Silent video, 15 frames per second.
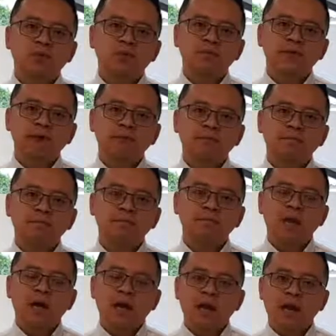day,
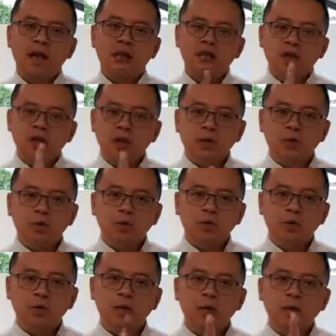and I'll see you
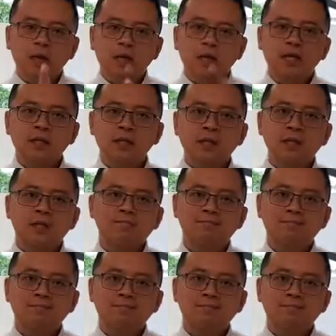all next week.